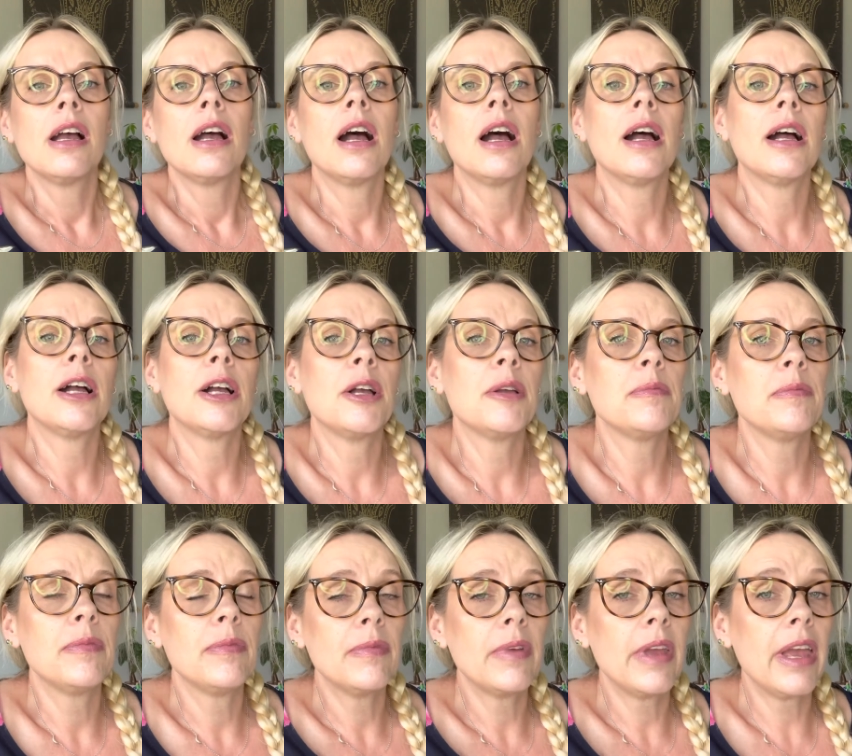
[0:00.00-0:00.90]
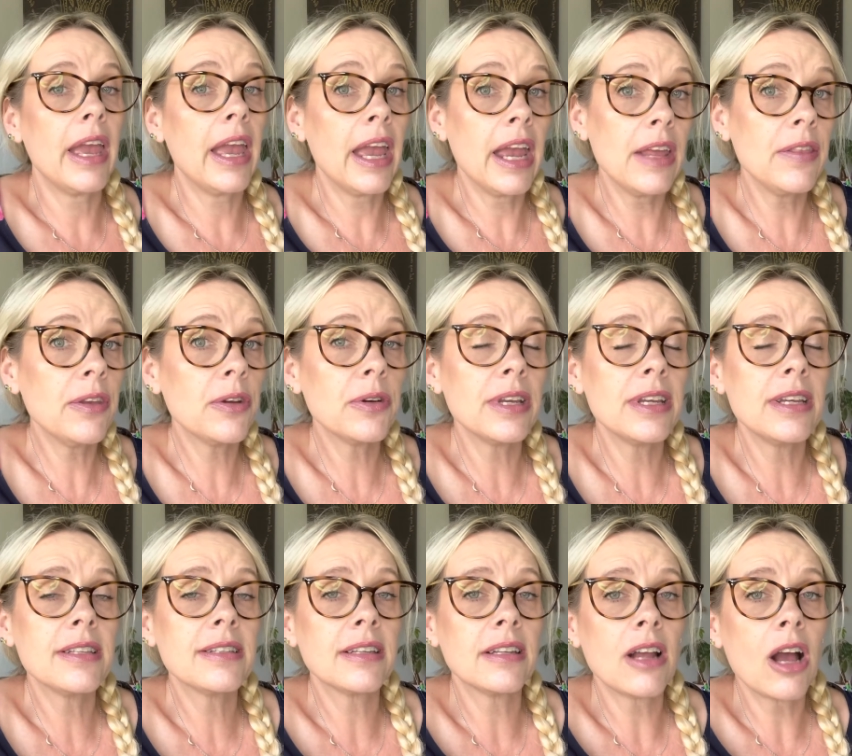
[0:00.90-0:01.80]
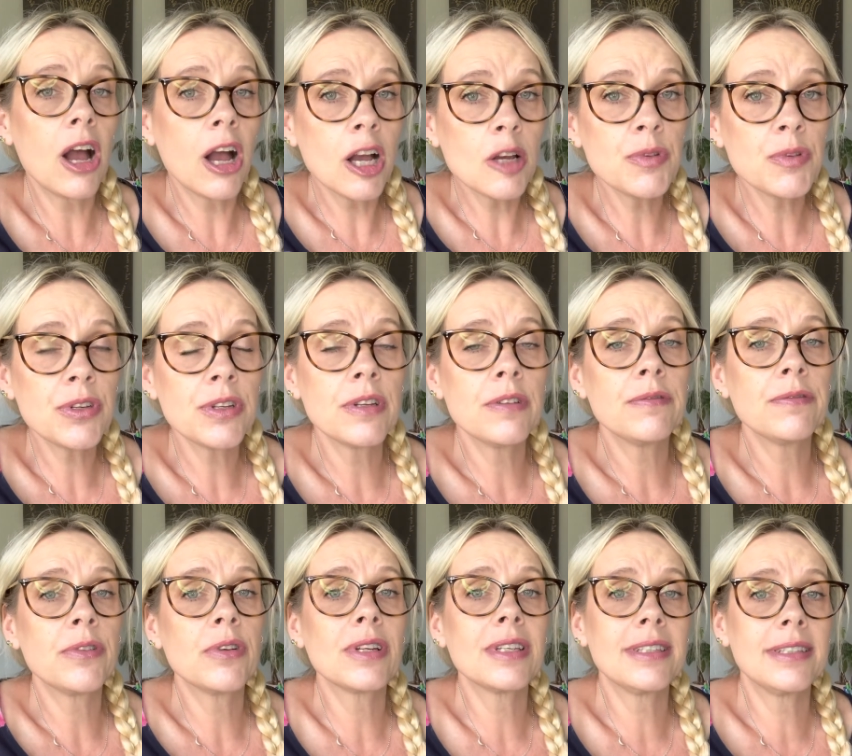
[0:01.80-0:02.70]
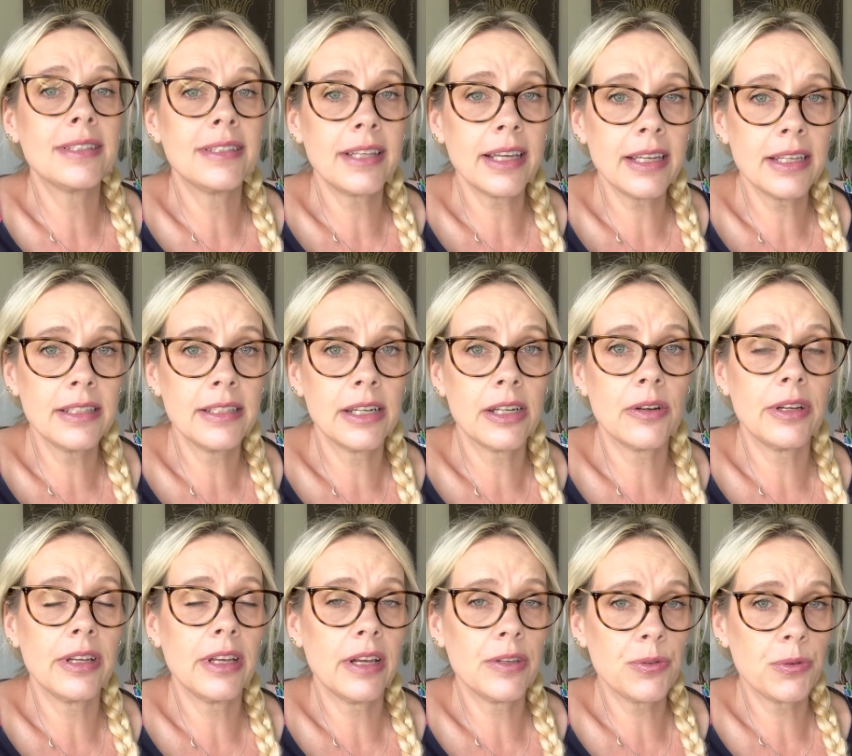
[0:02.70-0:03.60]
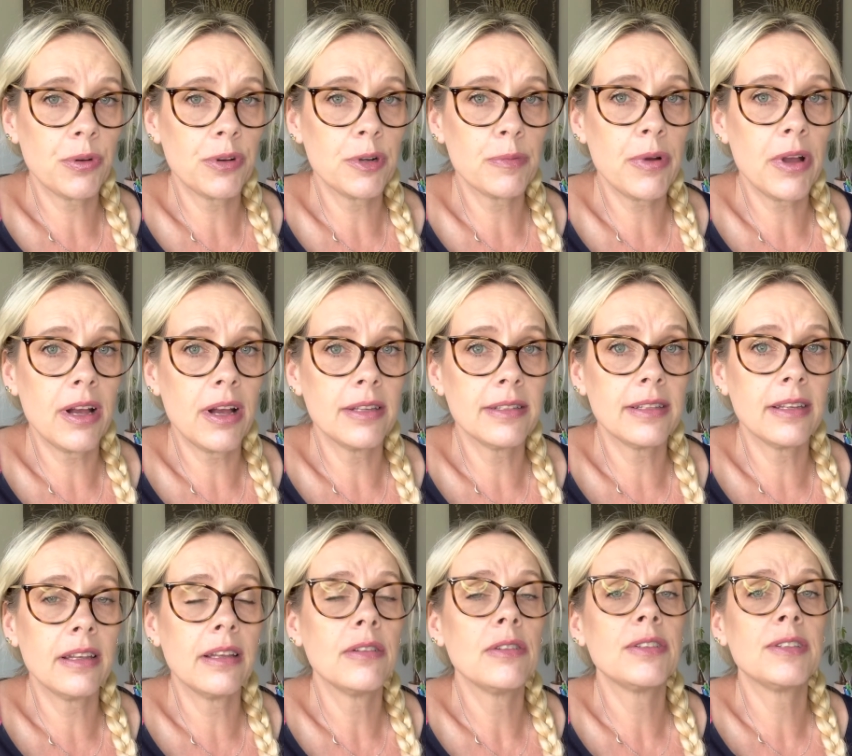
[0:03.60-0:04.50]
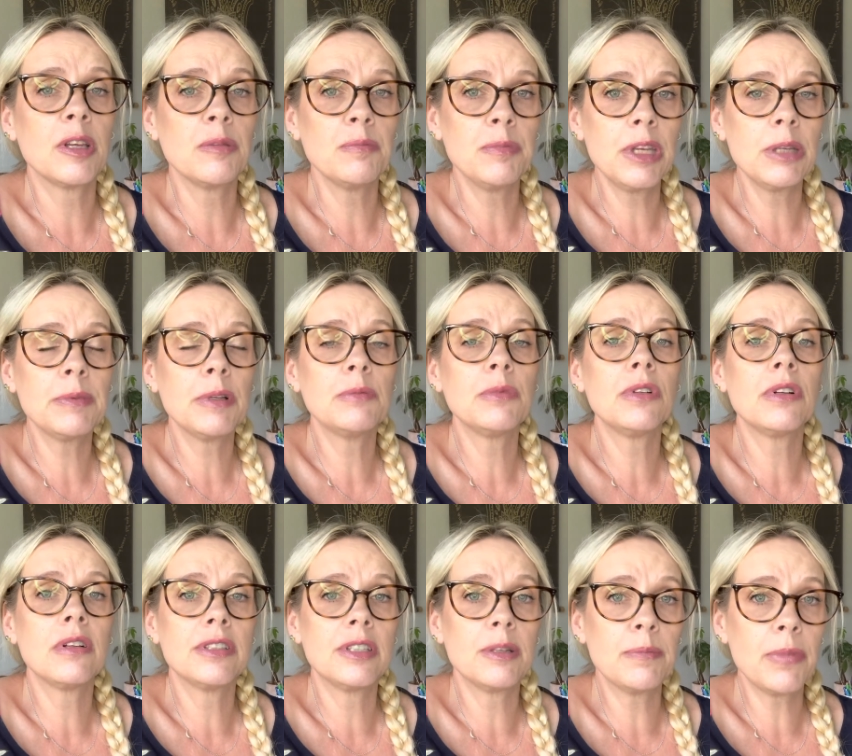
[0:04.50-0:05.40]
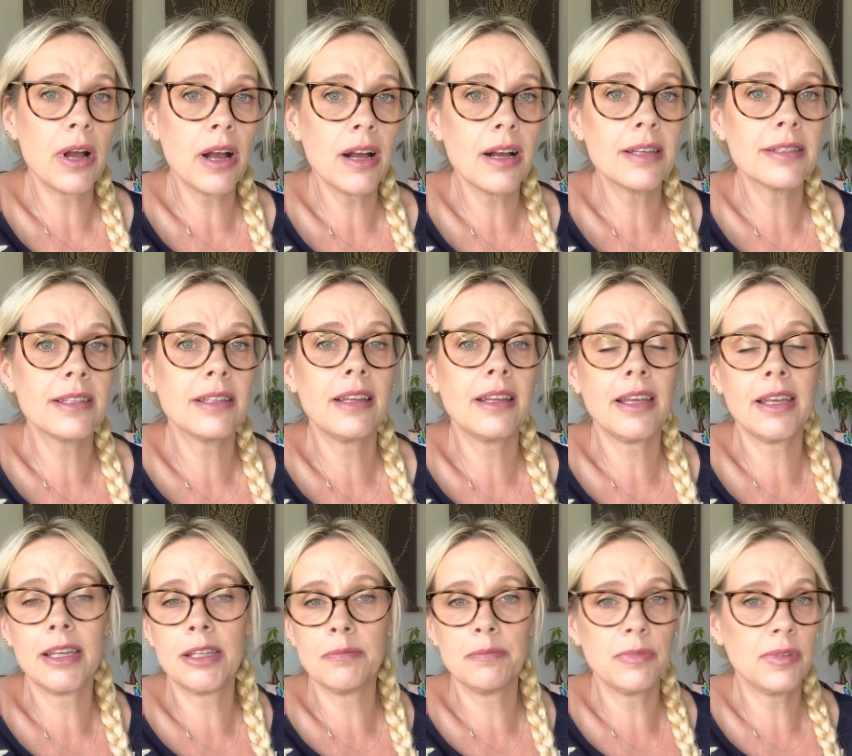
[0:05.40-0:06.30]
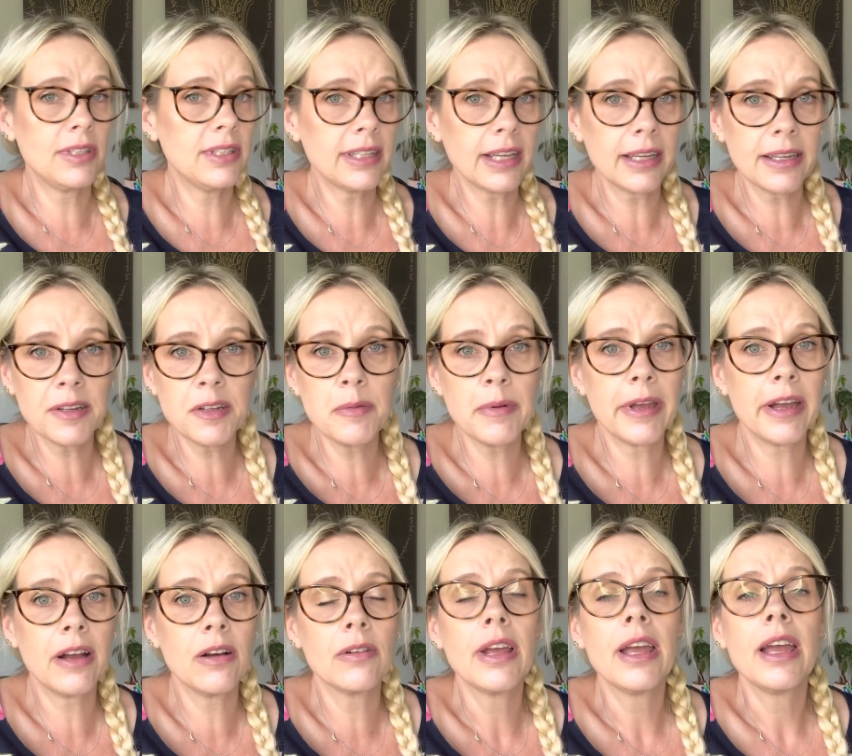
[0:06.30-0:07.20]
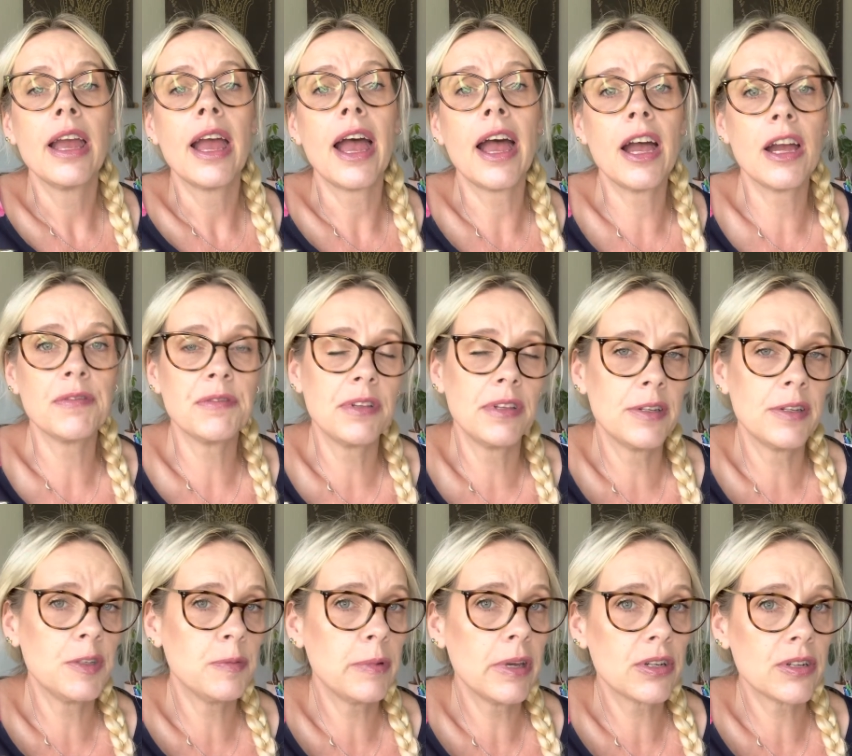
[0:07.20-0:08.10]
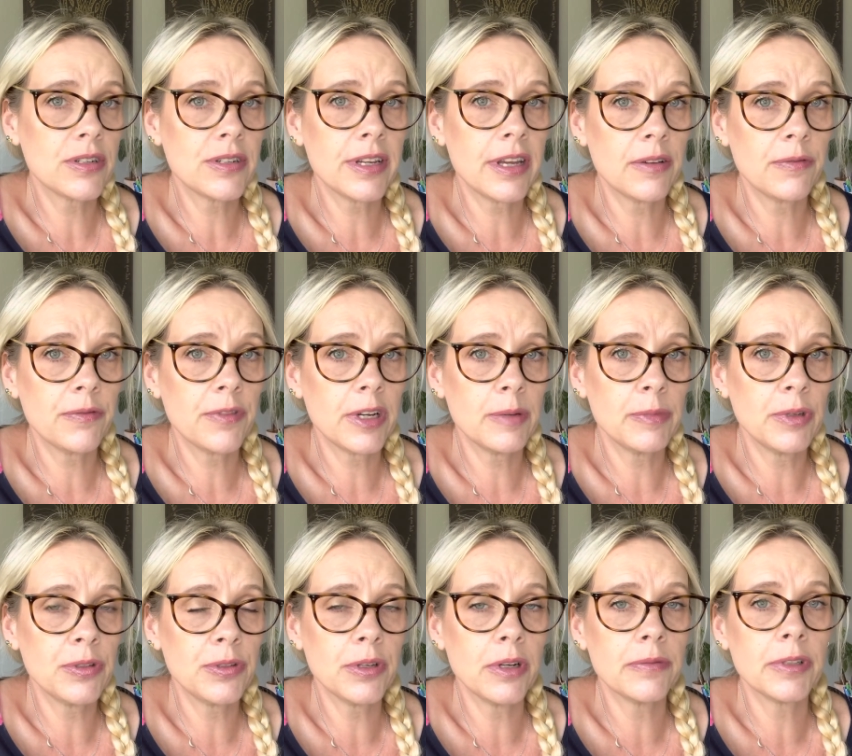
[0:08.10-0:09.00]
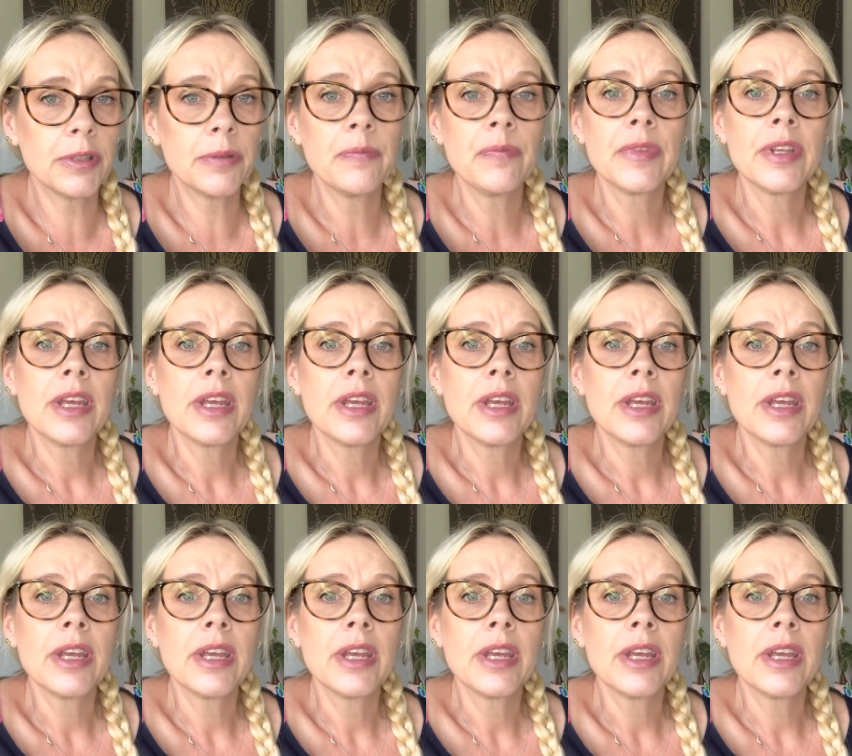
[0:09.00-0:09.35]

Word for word: Um, and there is an option for a secondary escrow deposit. Some people will deposit a second amount after the inspection time frame is over.